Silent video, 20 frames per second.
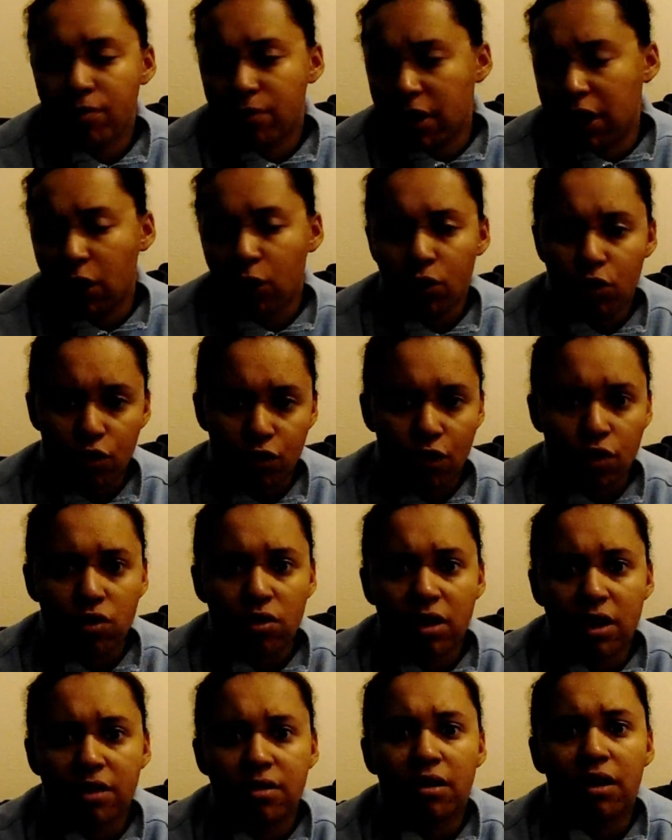Eon to
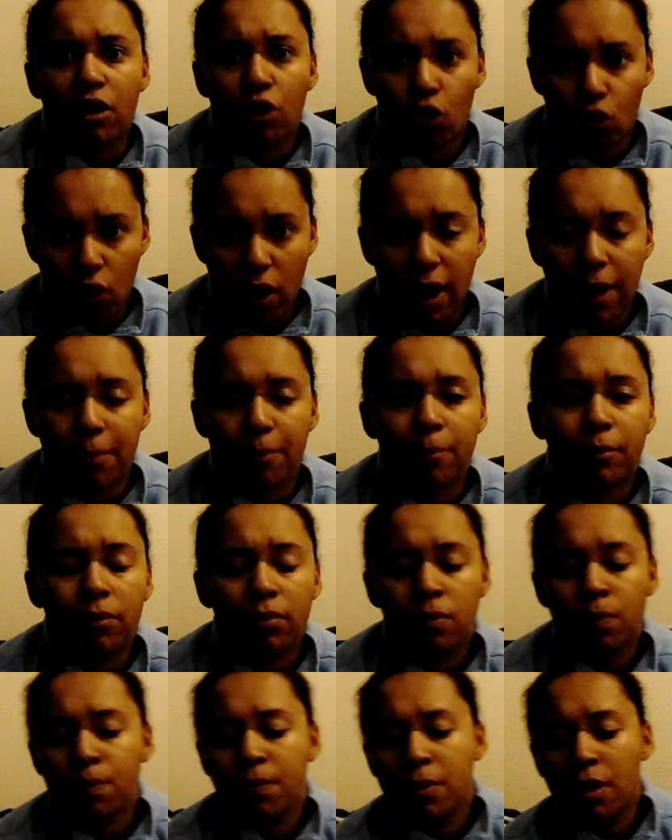First Utility. Great.
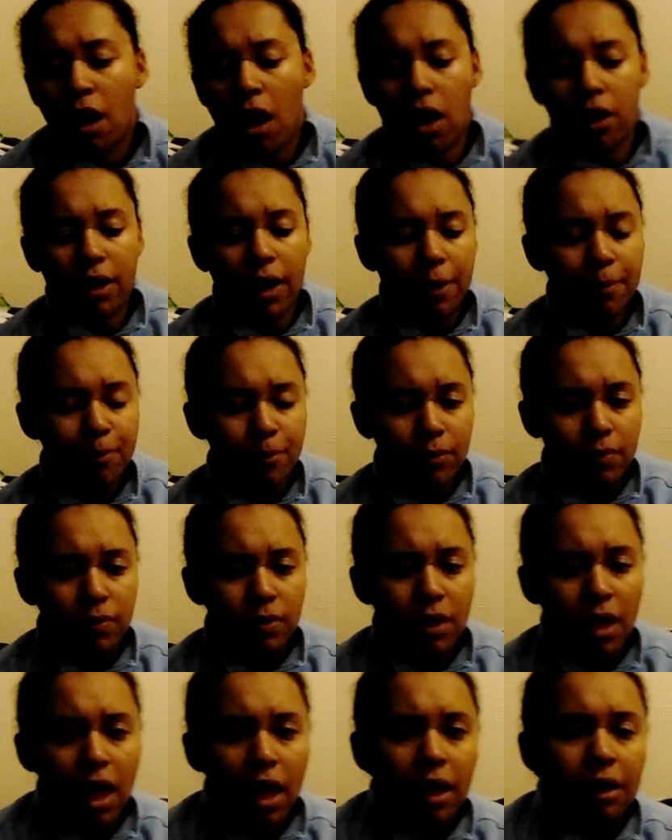Okay,
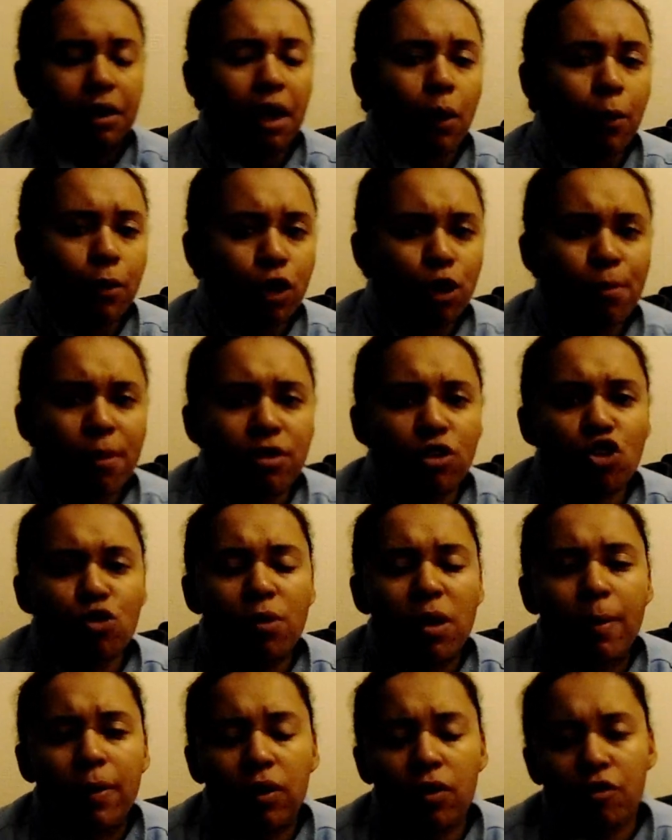now when you message
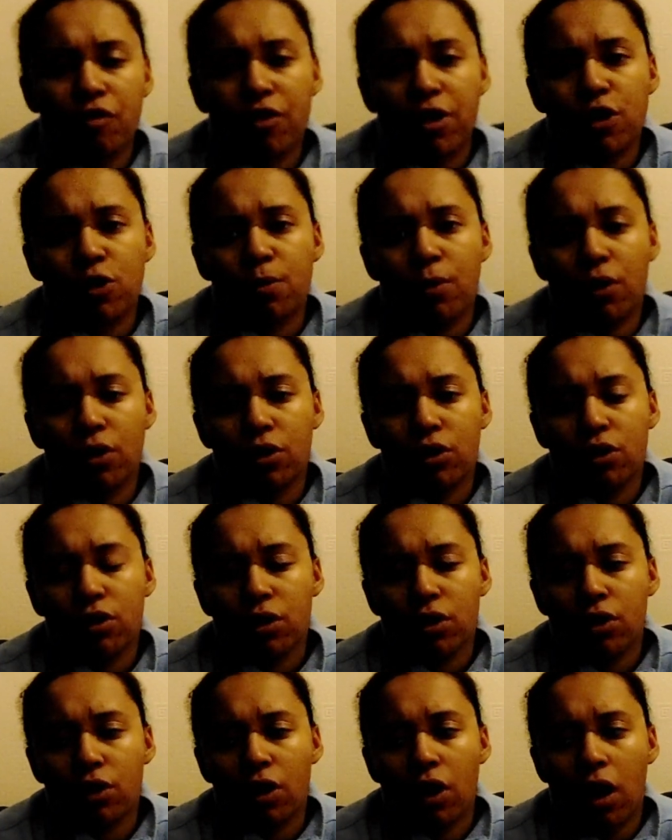people on Facebook,
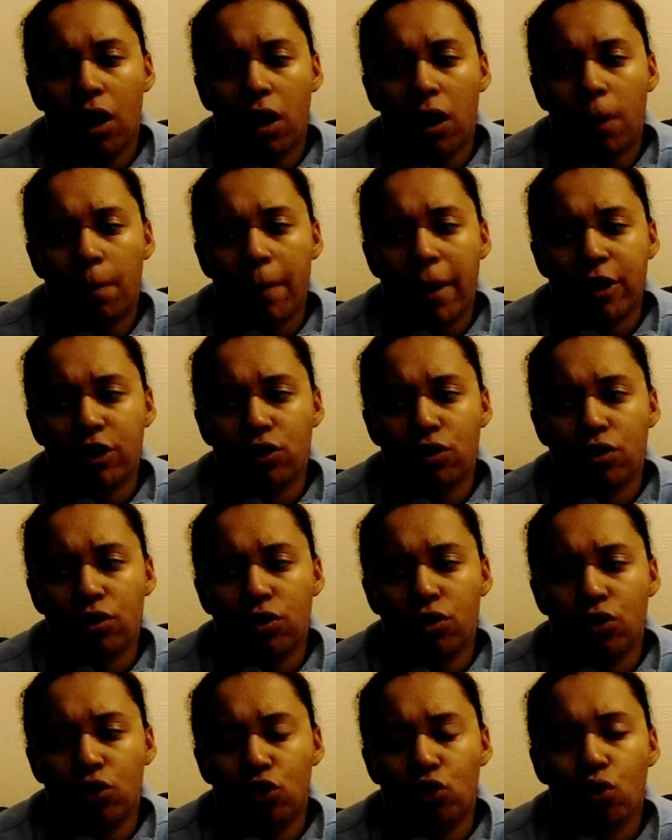
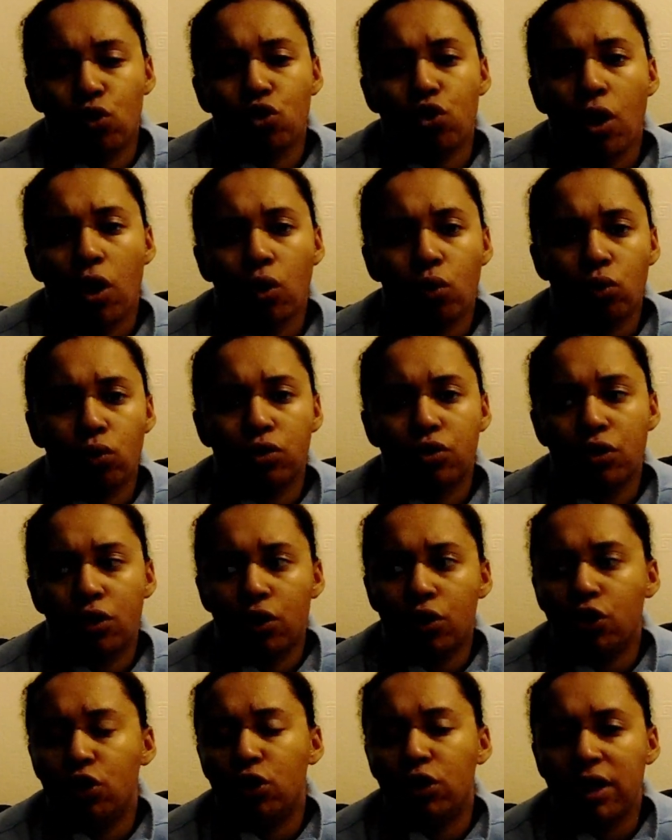and you're told
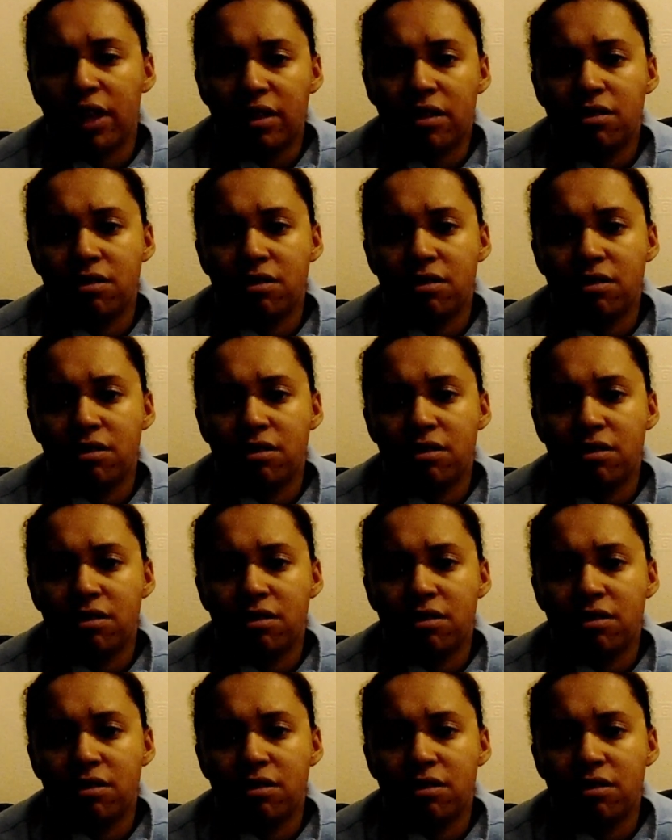that you need